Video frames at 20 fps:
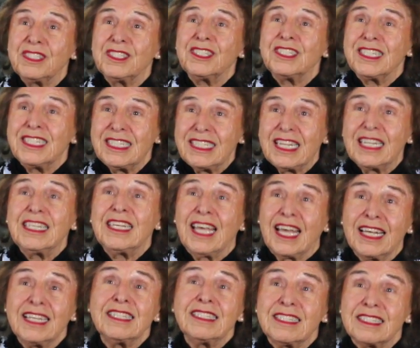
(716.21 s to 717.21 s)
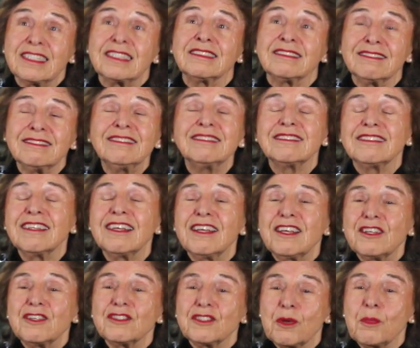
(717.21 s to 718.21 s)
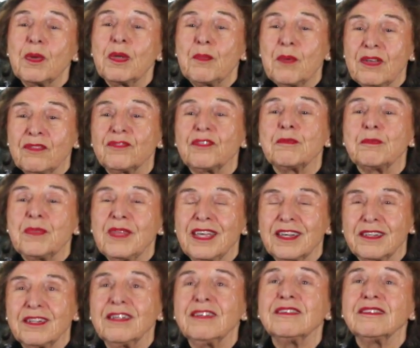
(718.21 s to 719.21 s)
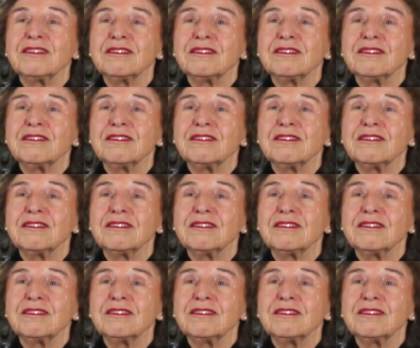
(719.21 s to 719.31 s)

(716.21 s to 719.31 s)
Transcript: and she said yes. So we went from there.